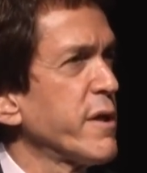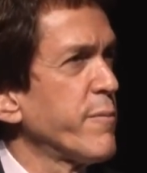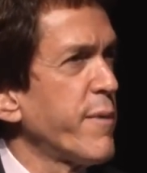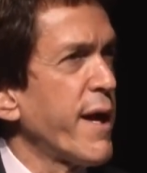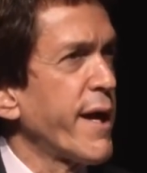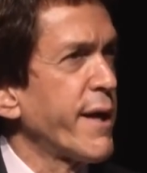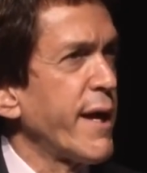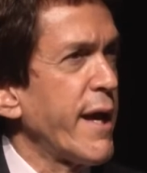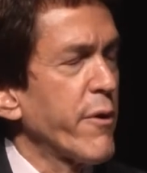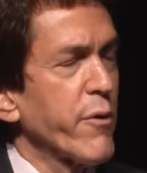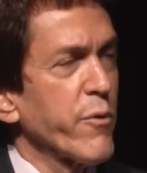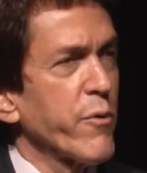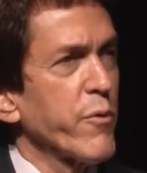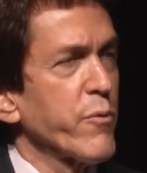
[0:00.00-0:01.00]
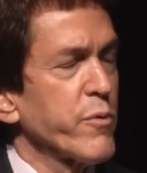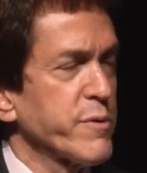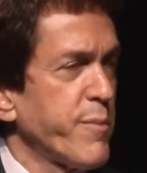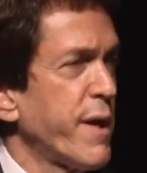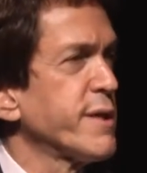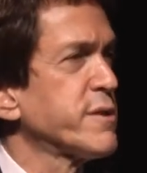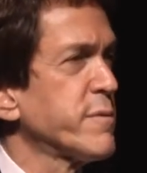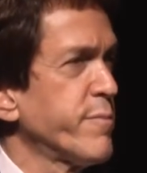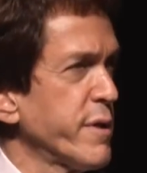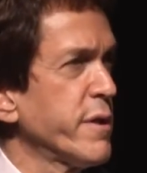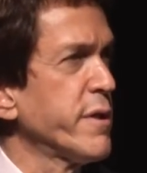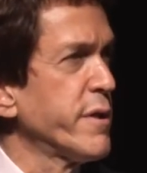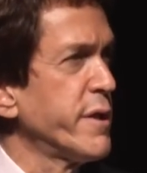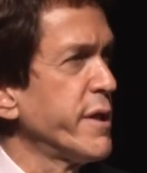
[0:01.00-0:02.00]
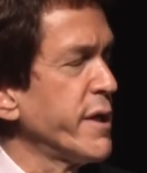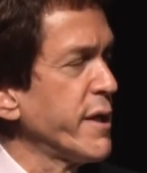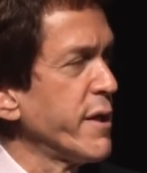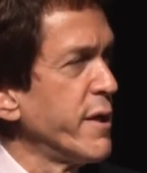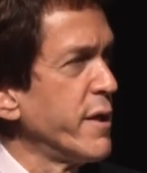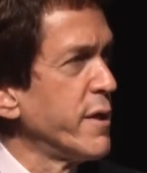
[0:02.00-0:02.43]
about our responsibility